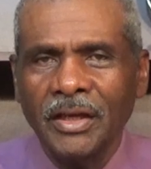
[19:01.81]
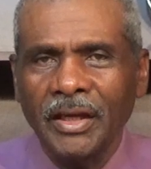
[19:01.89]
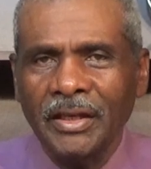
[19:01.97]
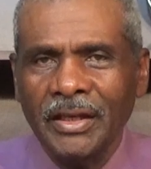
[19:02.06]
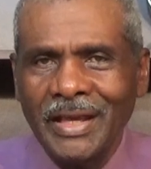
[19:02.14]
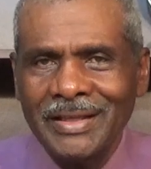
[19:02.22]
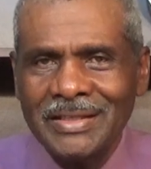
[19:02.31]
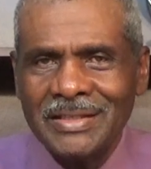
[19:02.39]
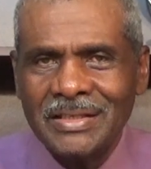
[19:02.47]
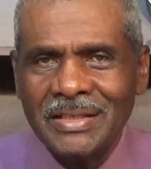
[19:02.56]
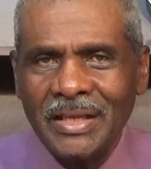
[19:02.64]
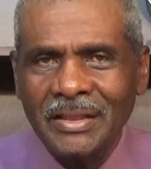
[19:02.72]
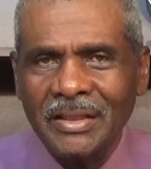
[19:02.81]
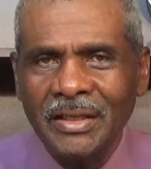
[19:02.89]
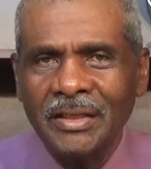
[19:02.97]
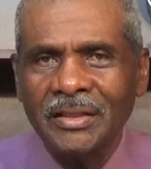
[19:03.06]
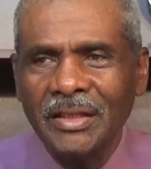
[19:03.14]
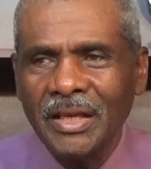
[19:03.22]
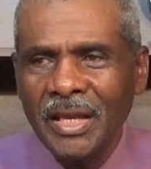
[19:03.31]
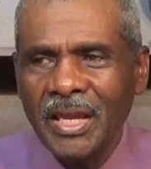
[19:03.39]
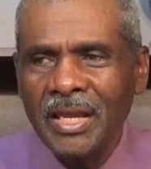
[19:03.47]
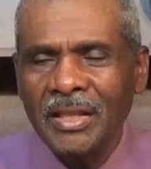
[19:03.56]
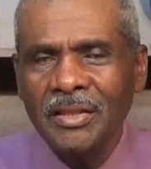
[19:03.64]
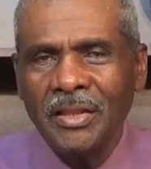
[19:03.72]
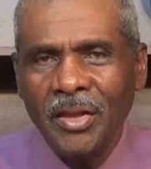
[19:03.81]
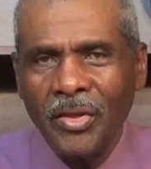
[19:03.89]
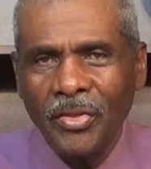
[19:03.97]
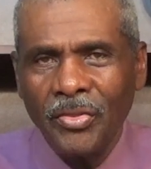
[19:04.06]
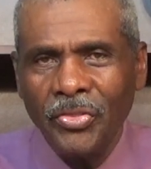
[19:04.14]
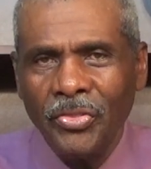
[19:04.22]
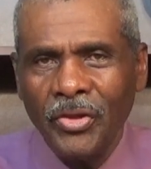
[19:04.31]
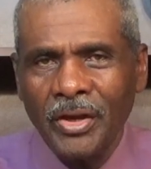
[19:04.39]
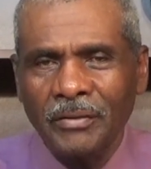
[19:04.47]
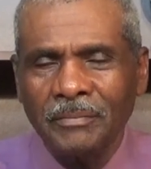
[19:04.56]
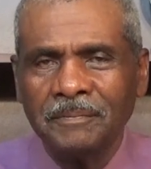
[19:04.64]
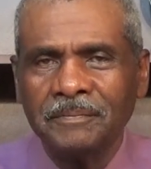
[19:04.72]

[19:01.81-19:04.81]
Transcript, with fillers: and has set it in them.